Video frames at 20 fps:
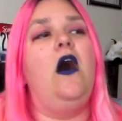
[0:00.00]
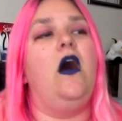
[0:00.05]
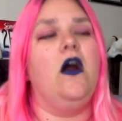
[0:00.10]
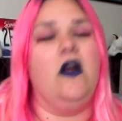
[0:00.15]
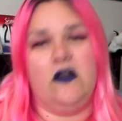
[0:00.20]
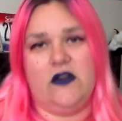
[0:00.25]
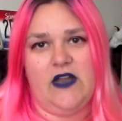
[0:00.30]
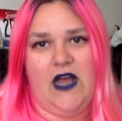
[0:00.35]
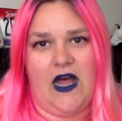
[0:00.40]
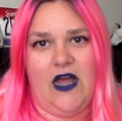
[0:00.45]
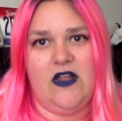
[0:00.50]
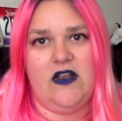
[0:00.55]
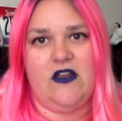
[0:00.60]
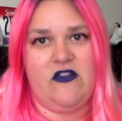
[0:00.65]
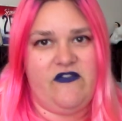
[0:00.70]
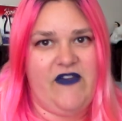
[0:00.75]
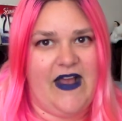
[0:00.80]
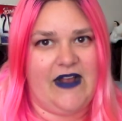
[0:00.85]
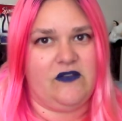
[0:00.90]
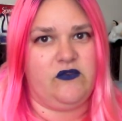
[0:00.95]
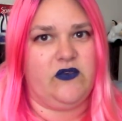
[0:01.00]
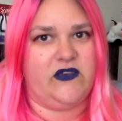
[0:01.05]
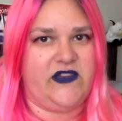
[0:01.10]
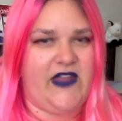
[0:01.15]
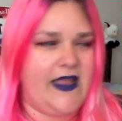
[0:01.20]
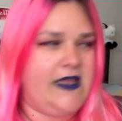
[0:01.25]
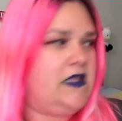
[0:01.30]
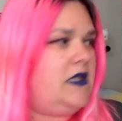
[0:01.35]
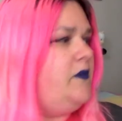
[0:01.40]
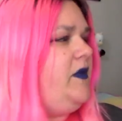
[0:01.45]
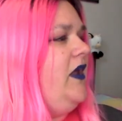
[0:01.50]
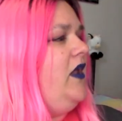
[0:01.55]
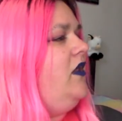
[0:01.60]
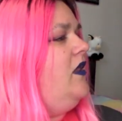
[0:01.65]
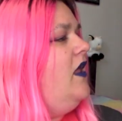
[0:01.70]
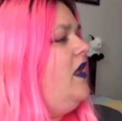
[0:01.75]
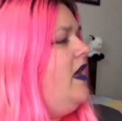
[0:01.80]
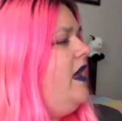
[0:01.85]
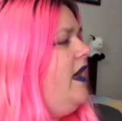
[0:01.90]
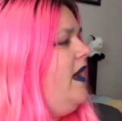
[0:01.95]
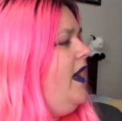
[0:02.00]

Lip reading: are not in fact recyclable.